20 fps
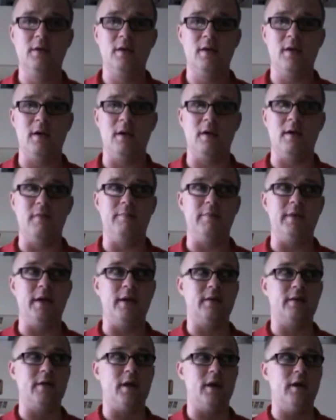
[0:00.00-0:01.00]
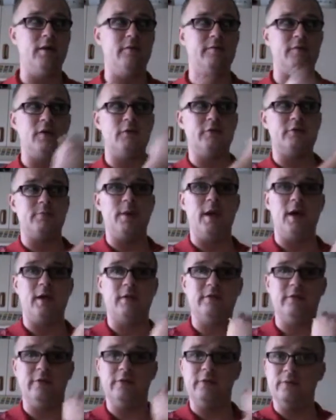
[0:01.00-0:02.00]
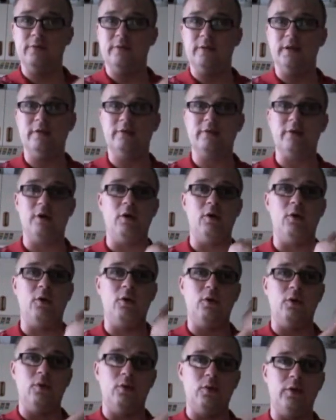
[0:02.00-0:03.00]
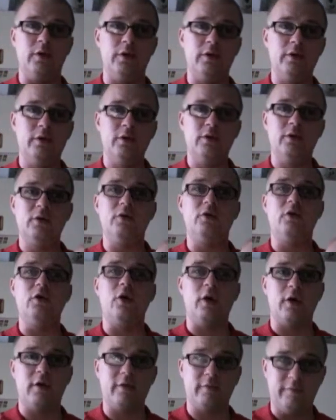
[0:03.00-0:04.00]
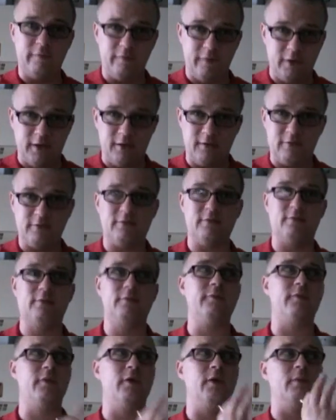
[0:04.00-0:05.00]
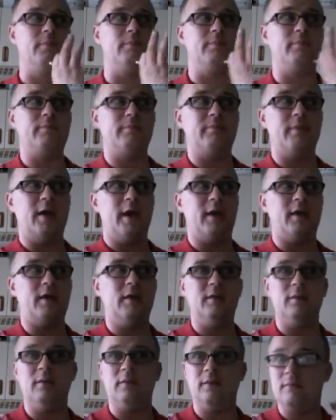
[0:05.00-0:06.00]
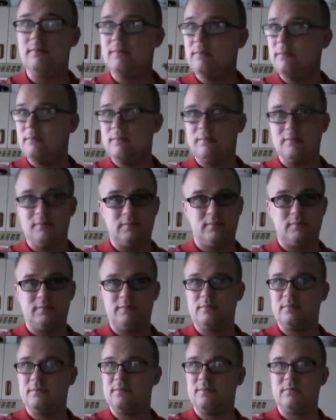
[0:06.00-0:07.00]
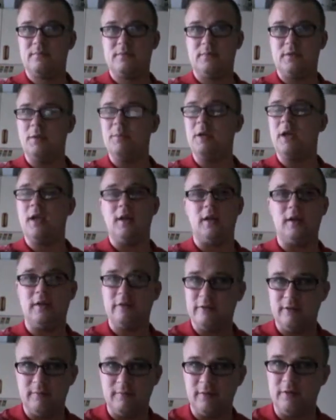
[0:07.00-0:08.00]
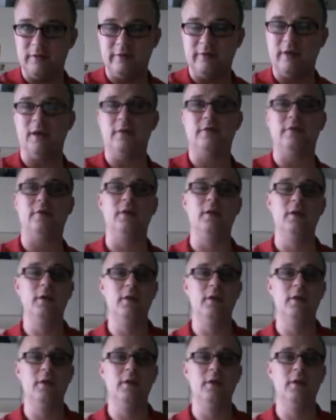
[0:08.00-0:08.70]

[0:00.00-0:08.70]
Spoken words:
that kind of goes back to these old dark faiths from back in the beginning of civilization.